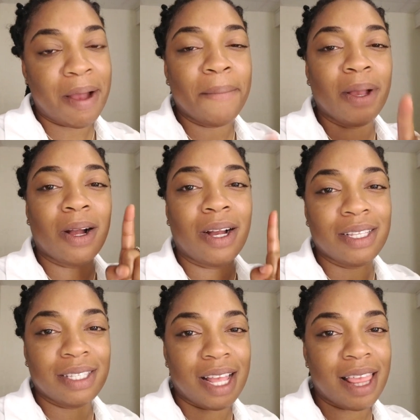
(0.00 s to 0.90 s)

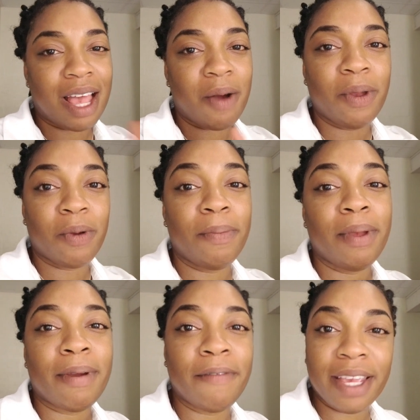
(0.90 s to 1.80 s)
because that week will be
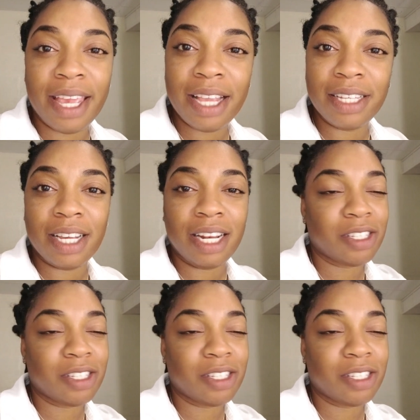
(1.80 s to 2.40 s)
my vacation.